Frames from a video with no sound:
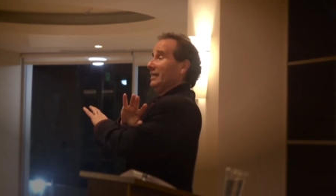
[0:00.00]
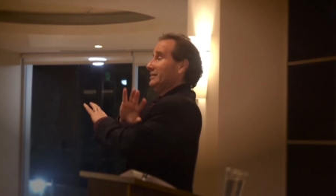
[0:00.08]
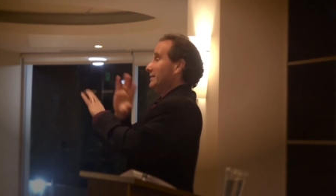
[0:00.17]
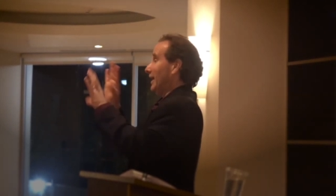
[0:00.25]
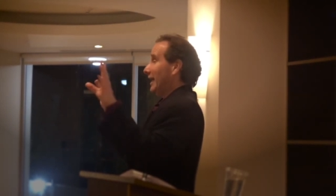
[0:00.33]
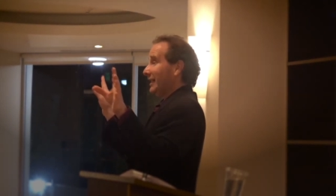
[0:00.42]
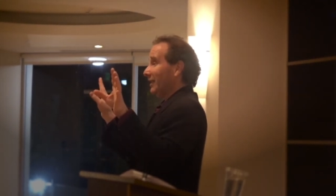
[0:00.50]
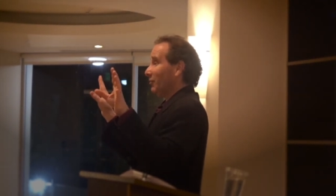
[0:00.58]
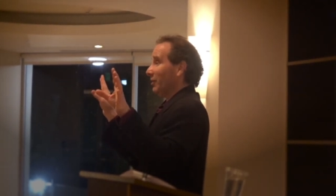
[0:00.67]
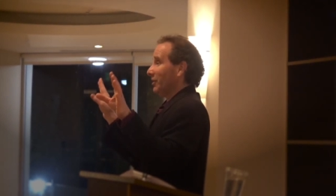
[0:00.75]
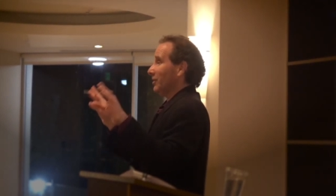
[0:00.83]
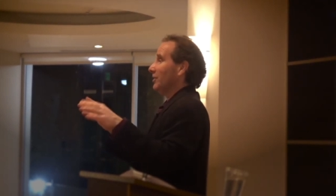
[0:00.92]
It's not
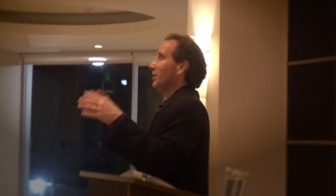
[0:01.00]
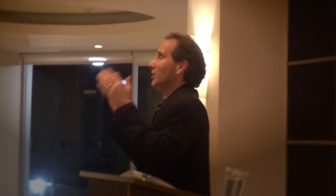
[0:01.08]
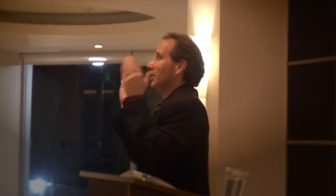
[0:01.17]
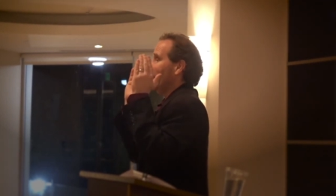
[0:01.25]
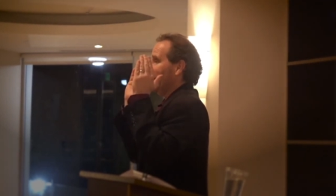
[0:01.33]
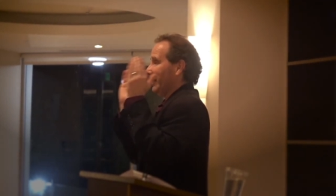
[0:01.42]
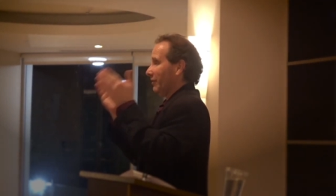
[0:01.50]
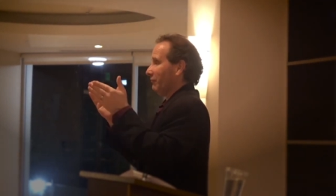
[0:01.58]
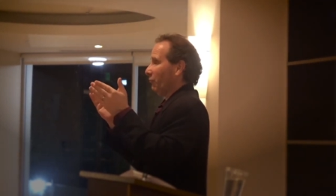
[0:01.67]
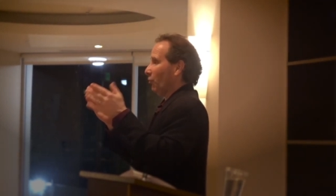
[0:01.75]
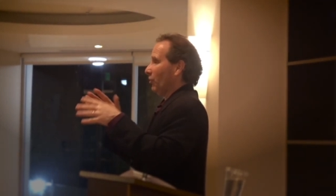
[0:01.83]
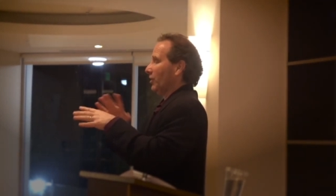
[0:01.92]
Anna Wintour, and
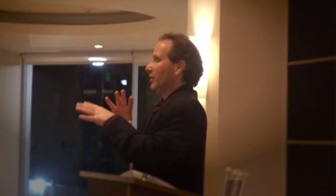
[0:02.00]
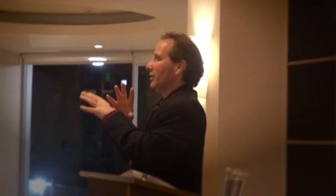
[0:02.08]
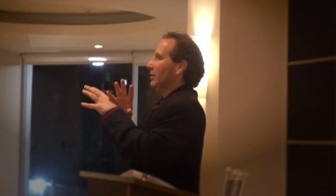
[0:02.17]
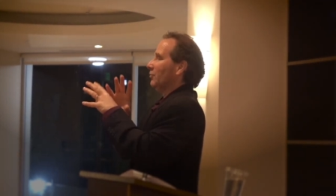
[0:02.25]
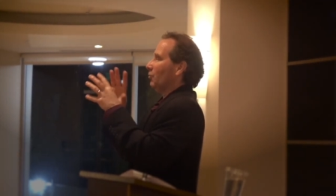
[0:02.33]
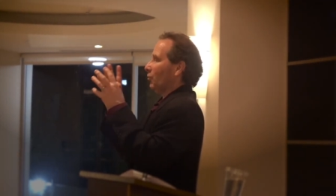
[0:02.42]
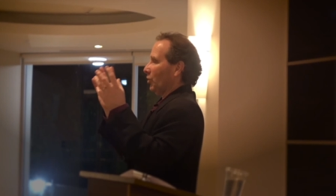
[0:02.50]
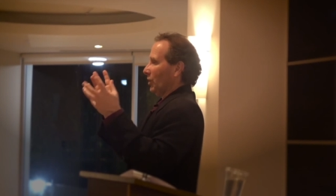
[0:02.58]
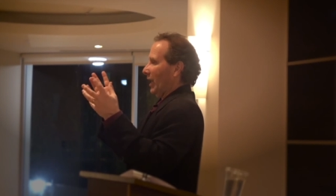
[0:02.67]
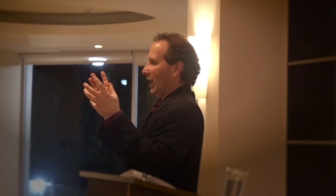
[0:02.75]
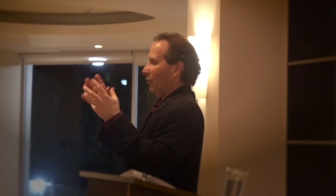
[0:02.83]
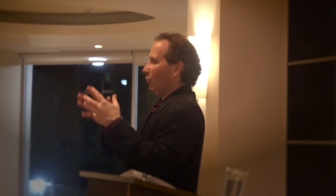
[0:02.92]
therefore
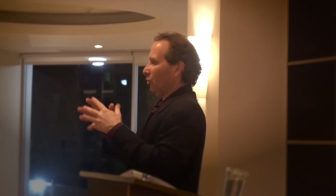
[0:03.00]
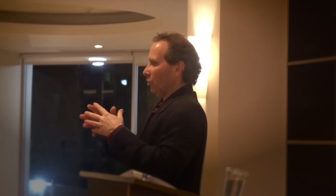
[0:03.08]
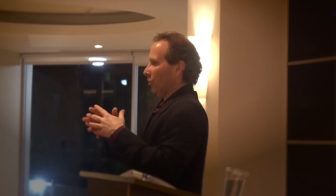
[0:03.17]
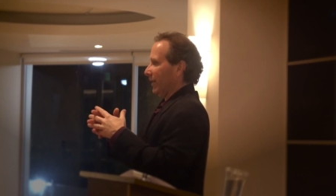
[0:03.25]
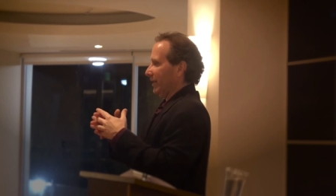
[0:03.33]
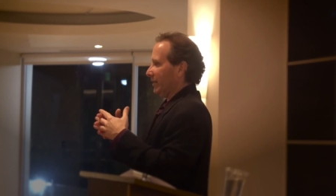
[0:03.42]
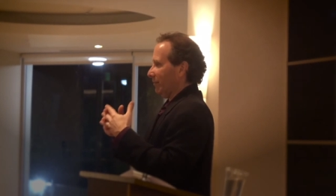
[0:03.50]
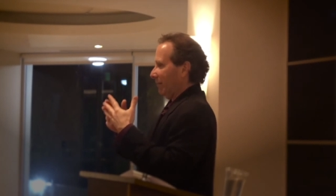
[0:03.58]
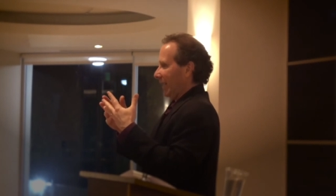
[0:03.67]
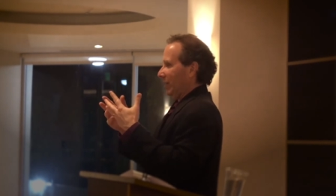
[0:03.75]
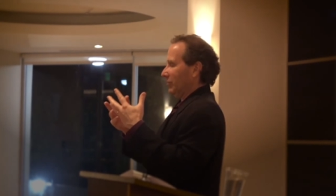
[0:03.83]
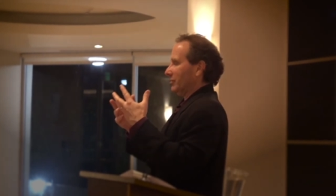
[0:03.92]
we're not worried
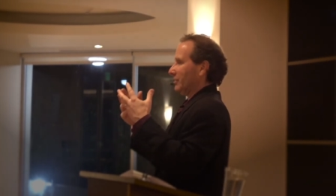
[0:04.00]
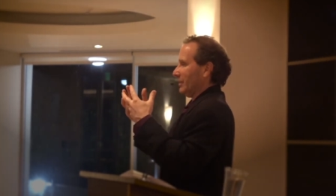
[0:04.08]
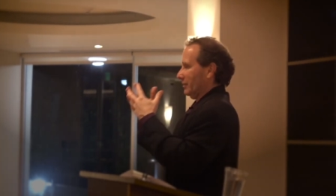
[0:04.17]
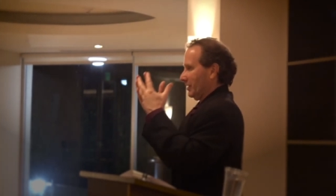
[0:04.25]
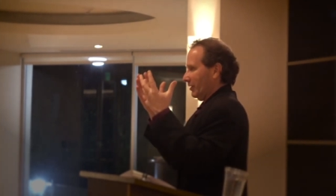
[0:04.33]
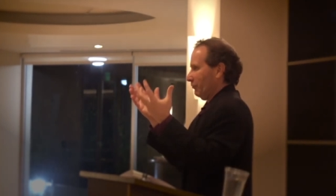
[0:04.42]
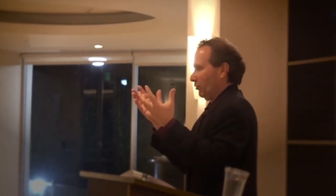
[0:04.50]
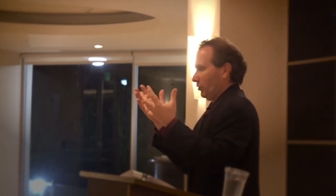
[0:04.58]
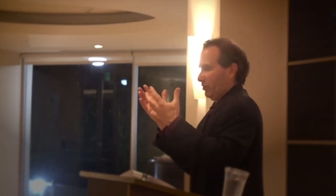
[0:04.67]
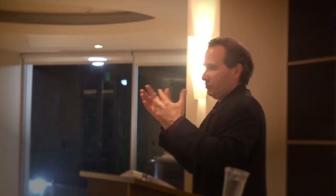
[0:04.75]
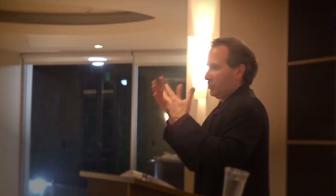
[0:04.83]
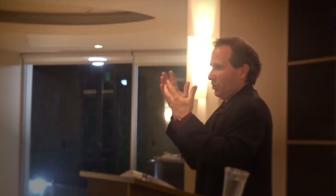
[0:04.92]
about, the,
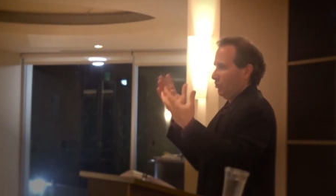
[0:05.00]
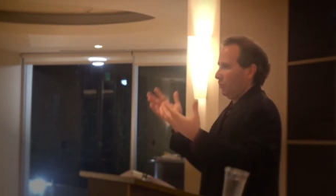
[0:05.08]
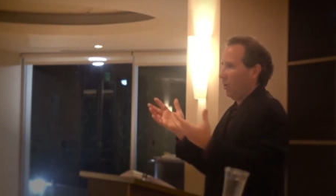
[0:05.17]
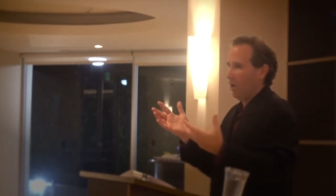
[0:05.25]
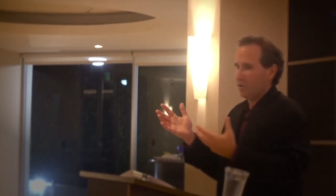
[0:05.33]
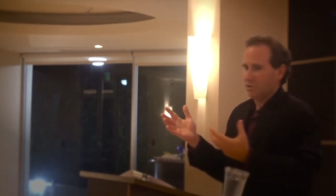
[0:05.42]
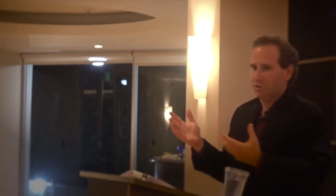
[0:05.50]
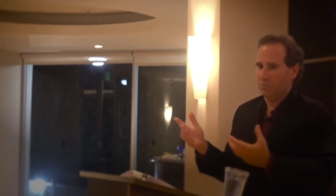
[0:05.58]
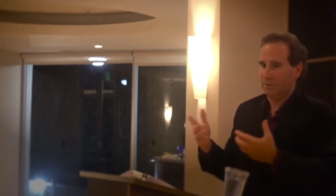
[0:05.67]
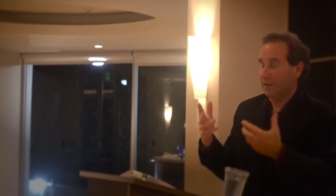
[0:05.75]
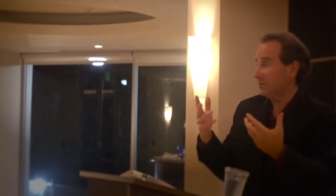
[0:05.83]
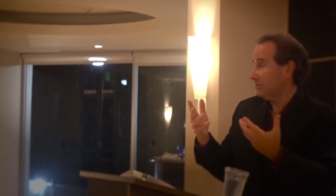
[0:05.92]
therefore there was no
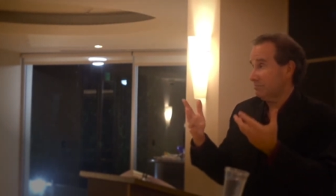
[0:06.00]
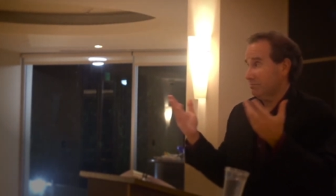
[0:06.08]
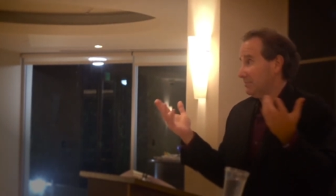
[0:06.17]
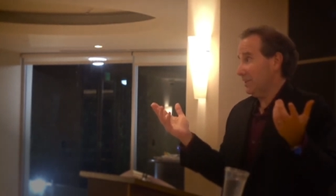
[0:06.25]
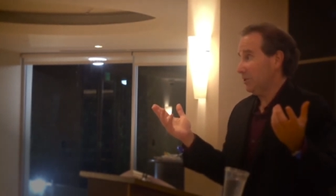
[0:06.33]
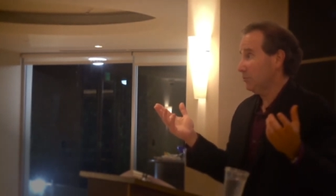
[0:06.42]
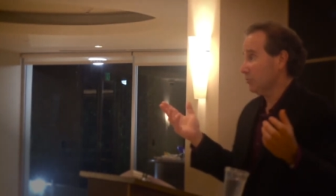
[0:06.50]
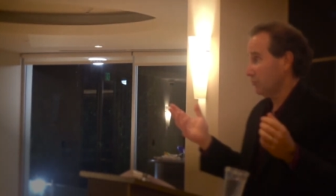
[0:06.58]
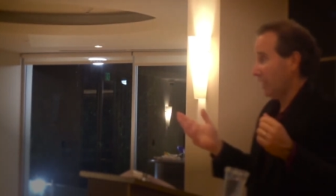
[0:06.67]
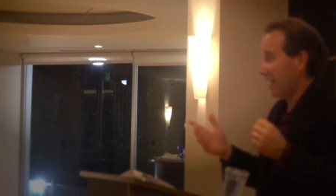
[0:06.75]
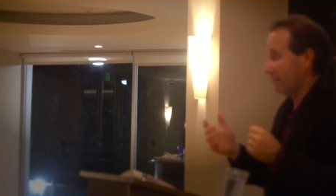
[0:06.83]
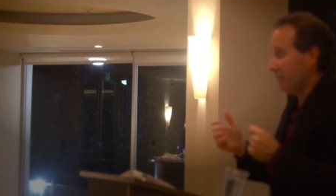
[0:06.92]
lawsuit because they didn't use
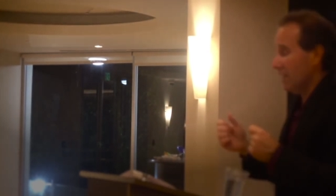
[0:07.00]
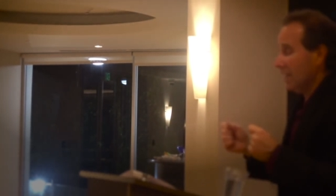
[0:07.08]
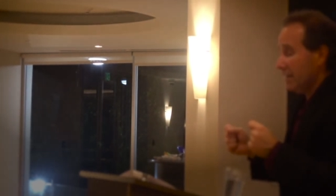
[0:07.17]
her name.